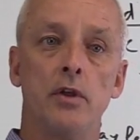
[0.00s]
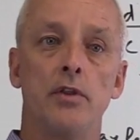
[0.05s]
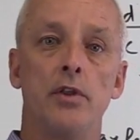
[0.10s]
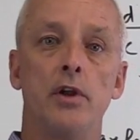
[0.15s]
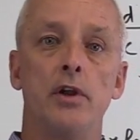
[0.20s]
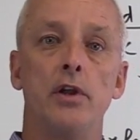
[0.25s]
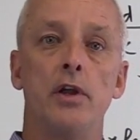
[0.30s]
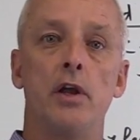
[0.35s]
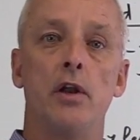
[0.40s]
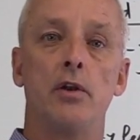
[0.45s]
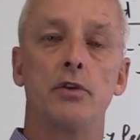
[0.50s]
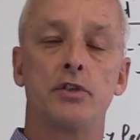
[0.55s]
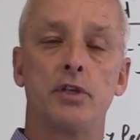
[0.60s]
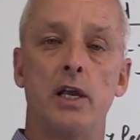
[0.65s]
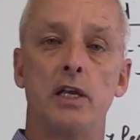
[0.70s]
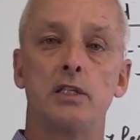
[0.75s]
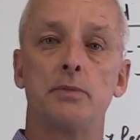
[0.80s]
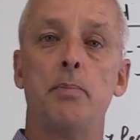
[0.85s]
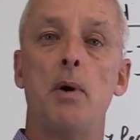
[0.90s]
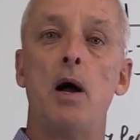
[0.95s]
it'll
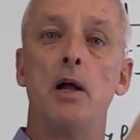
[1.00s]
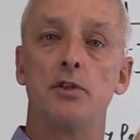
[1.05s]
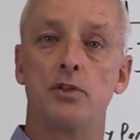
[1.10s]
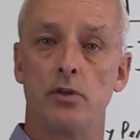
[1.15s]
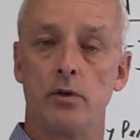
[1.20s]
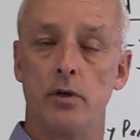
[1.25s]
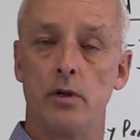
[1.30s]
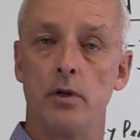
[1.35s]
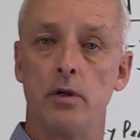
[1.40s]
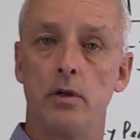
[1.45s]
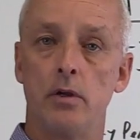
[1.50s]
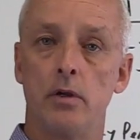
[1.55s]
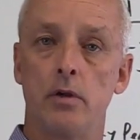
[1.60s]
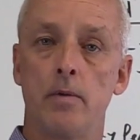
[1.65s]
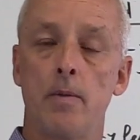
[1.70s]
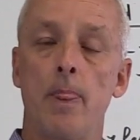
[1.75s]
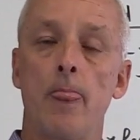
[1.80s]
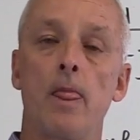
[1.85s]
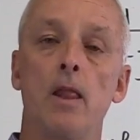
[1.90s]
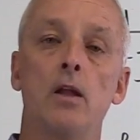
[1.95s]
say sponsored.
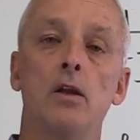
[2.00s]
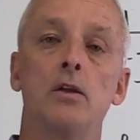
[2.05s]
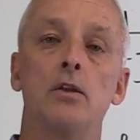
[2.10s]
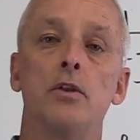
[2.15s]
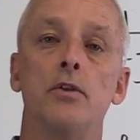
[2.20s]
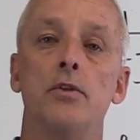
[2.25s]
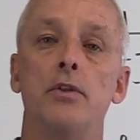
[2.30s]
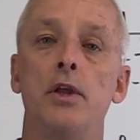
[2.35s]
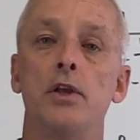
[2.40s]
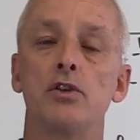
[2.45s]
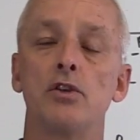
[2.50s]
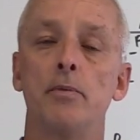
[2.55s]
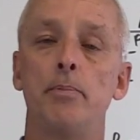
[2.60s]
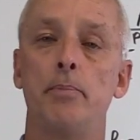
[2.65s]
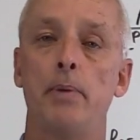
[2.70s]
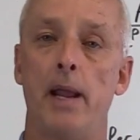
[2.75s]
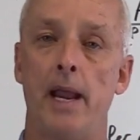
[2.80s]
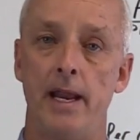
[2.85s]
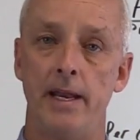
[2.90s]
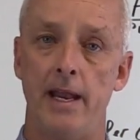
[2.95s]
These are
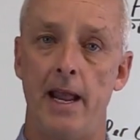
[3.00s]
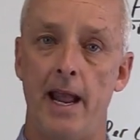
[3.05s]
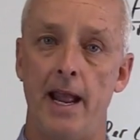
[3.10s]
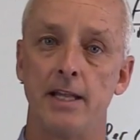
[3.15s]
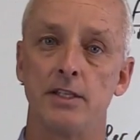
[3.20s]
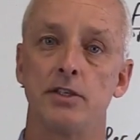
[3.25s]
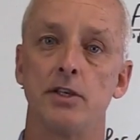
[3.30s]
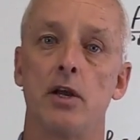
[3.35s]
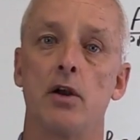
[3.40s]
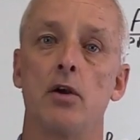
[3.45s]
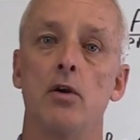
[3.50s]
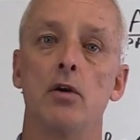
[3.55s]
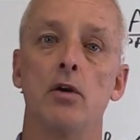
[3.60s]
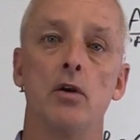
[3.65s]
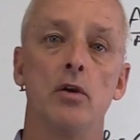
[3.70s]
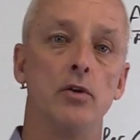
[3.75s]
paid ads that are